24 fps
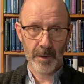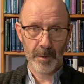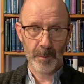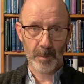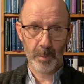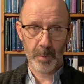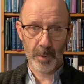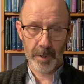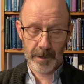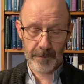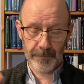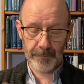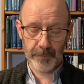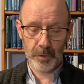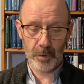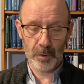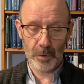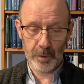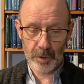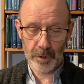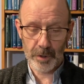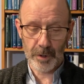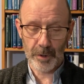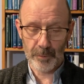But if you
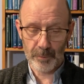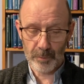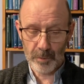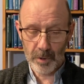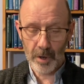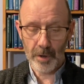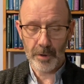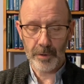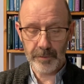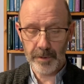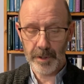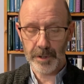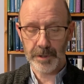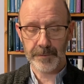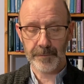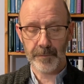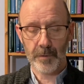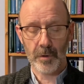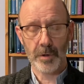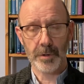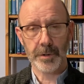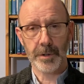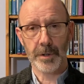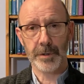look around this
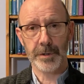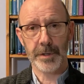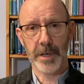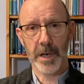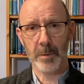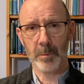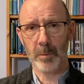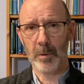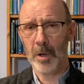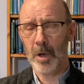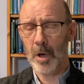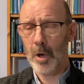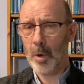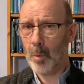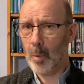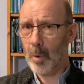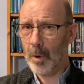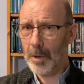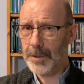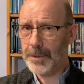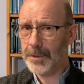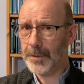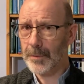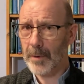verse and say, well,
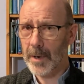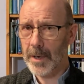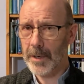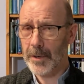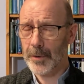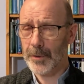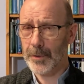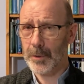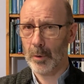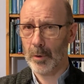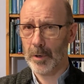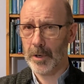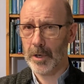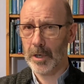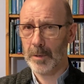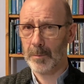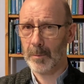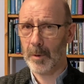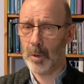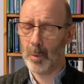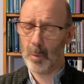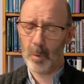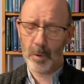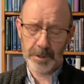what's the writer talking
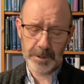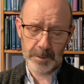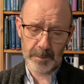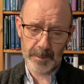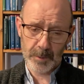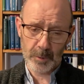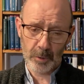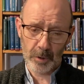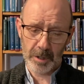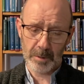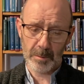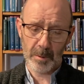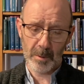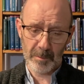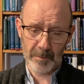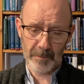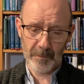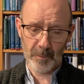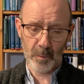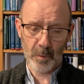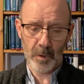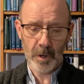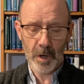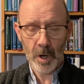about? What's he been talking about
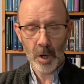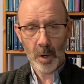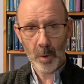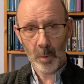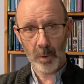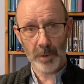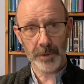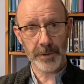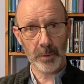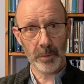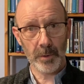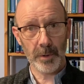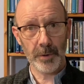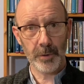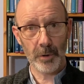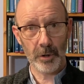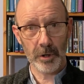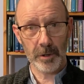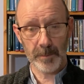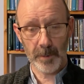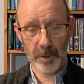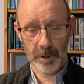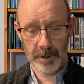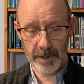before? What's he going to talk
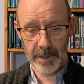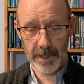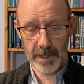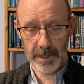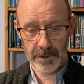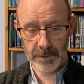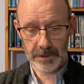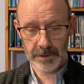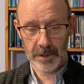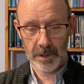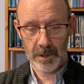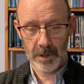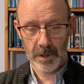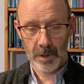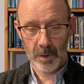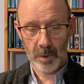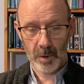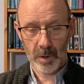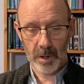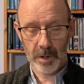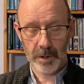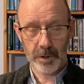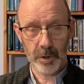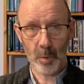about next?
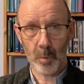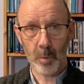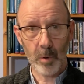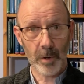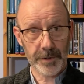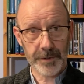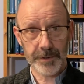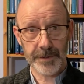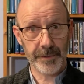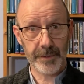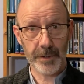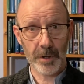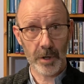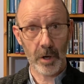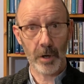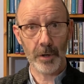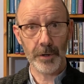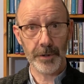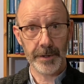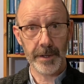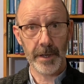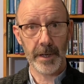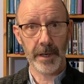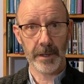You what's the
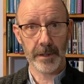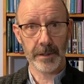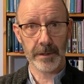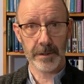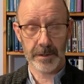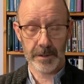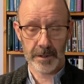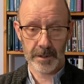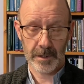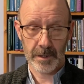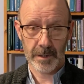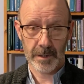context?